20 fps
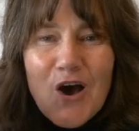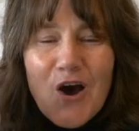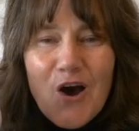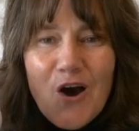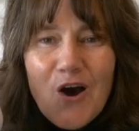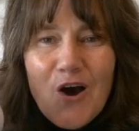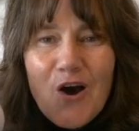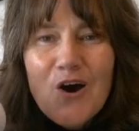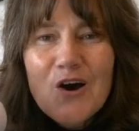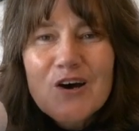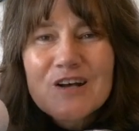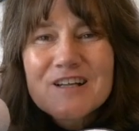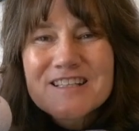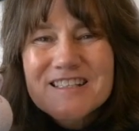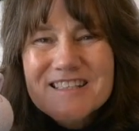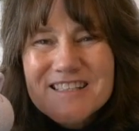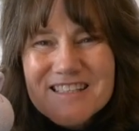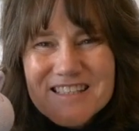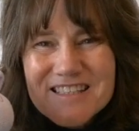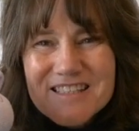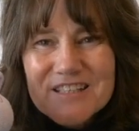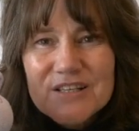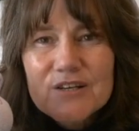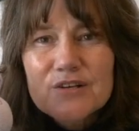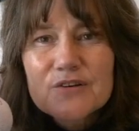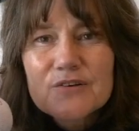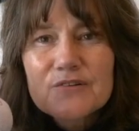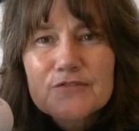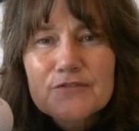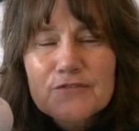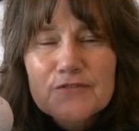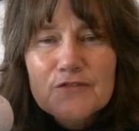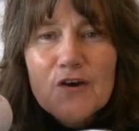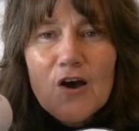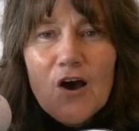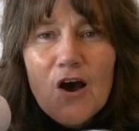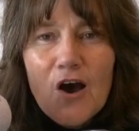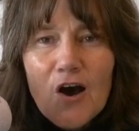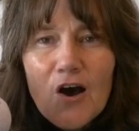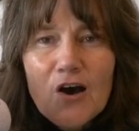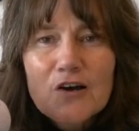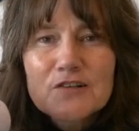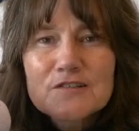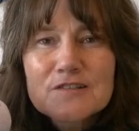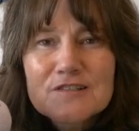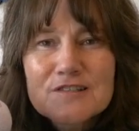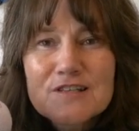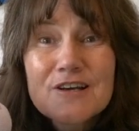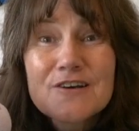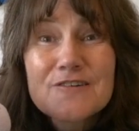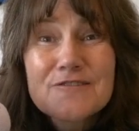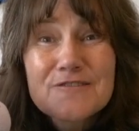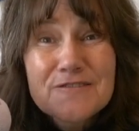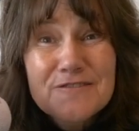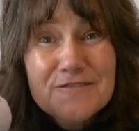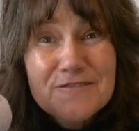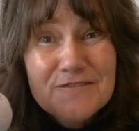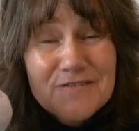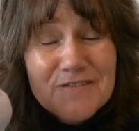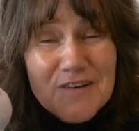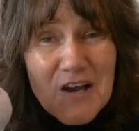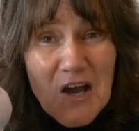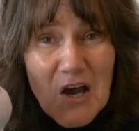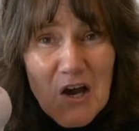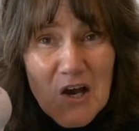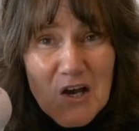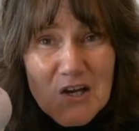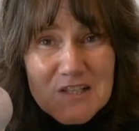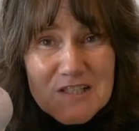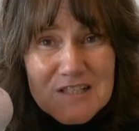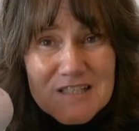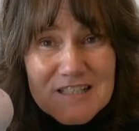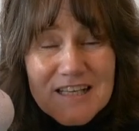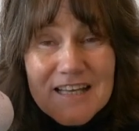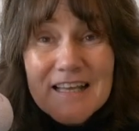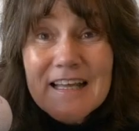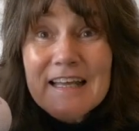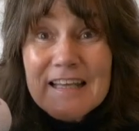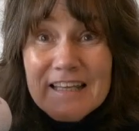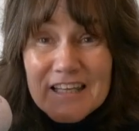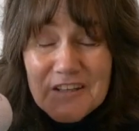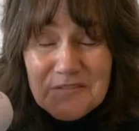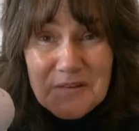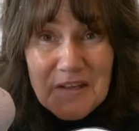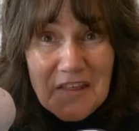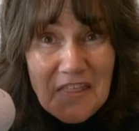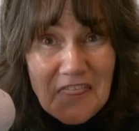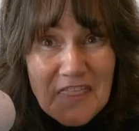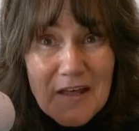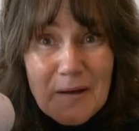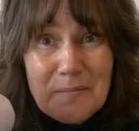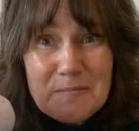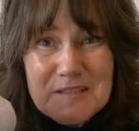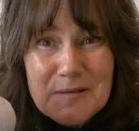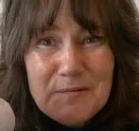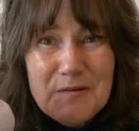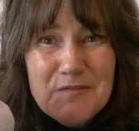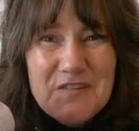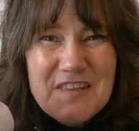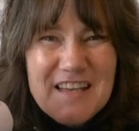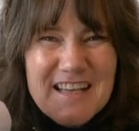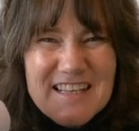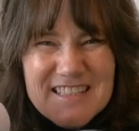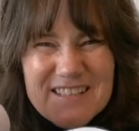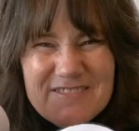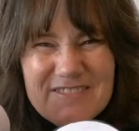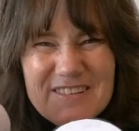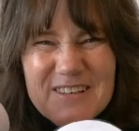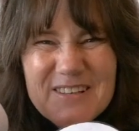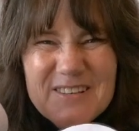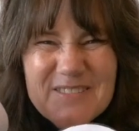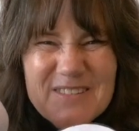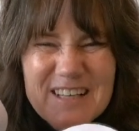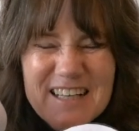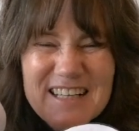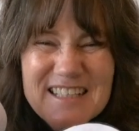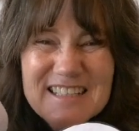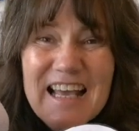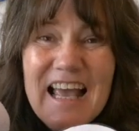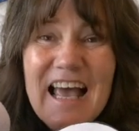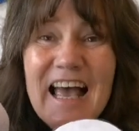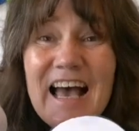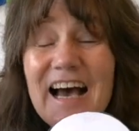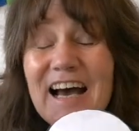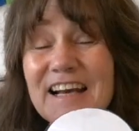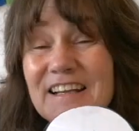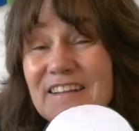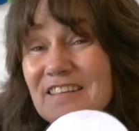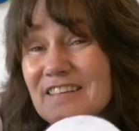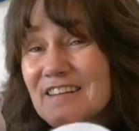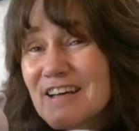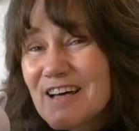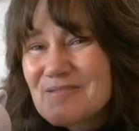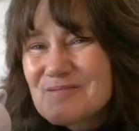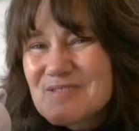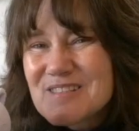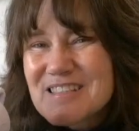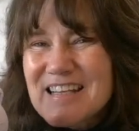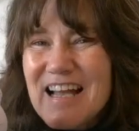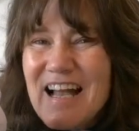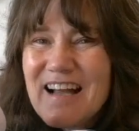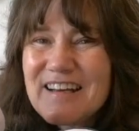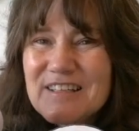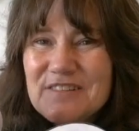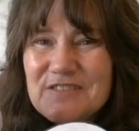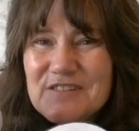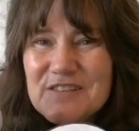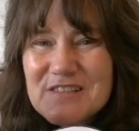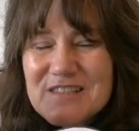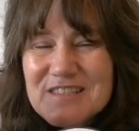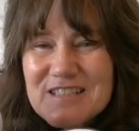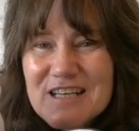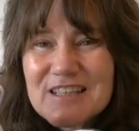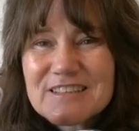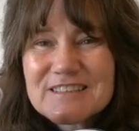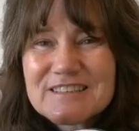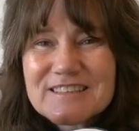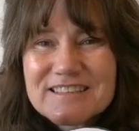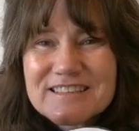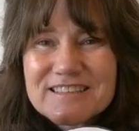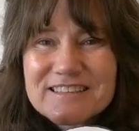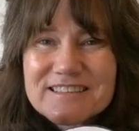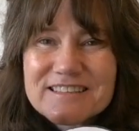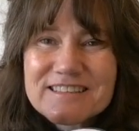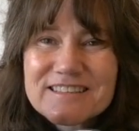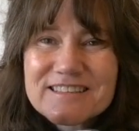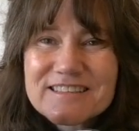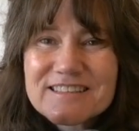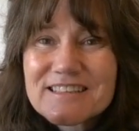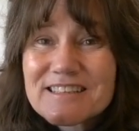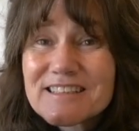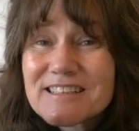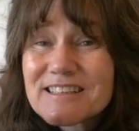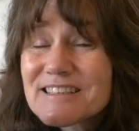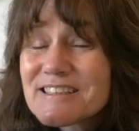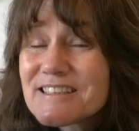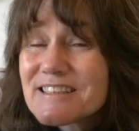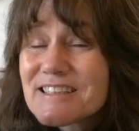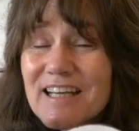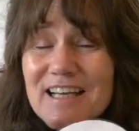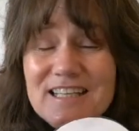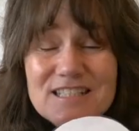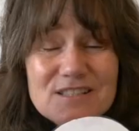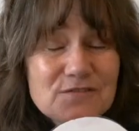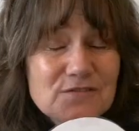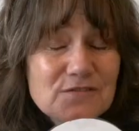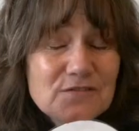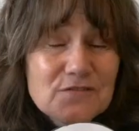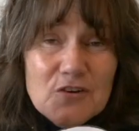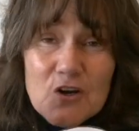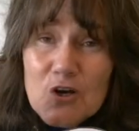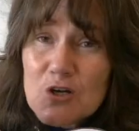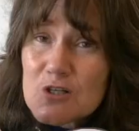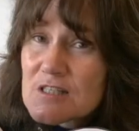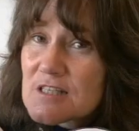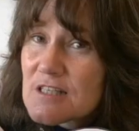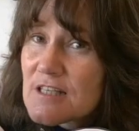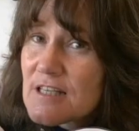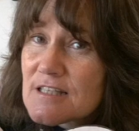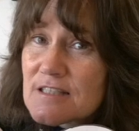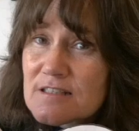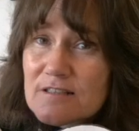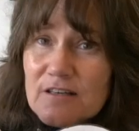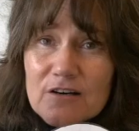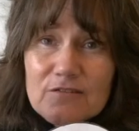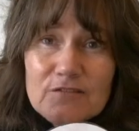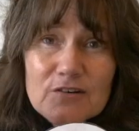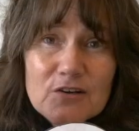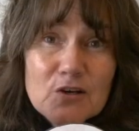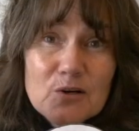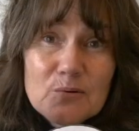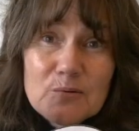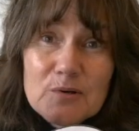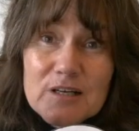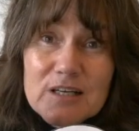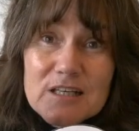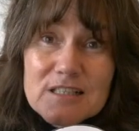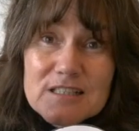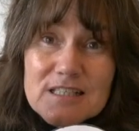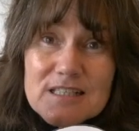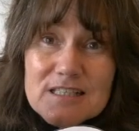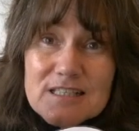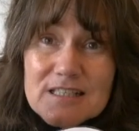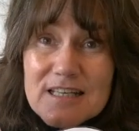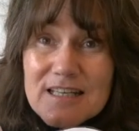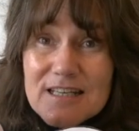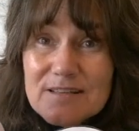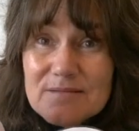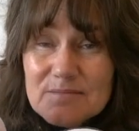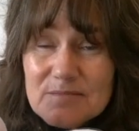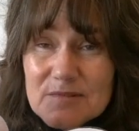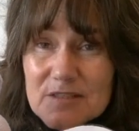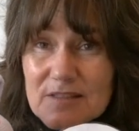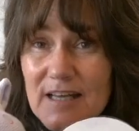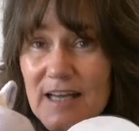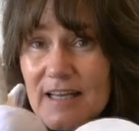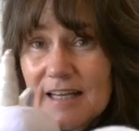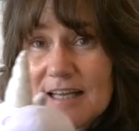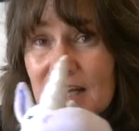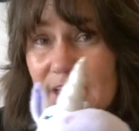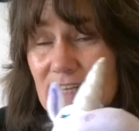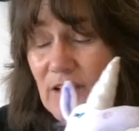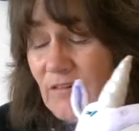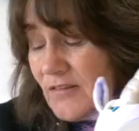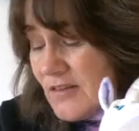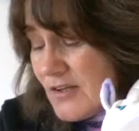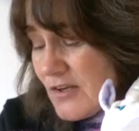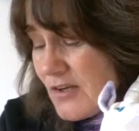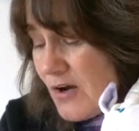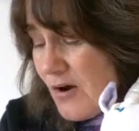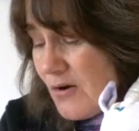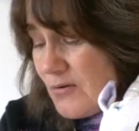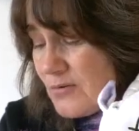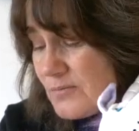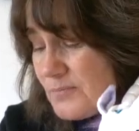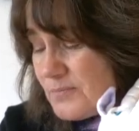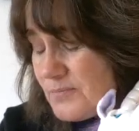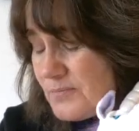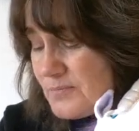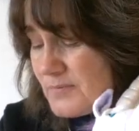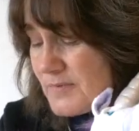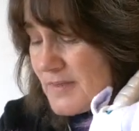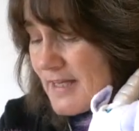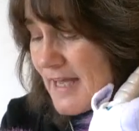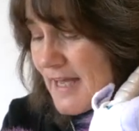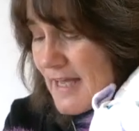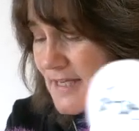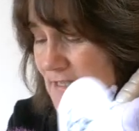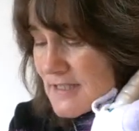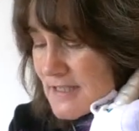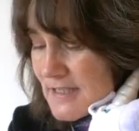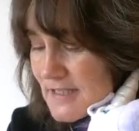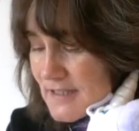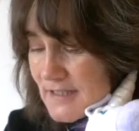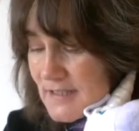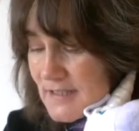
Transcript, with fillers: Ot, ot, fot. Give me a thumbs up if you think it's a real word and a thumbs down if you don't. Yes, fot isn't a real word, is it? So that can't go on the goal net.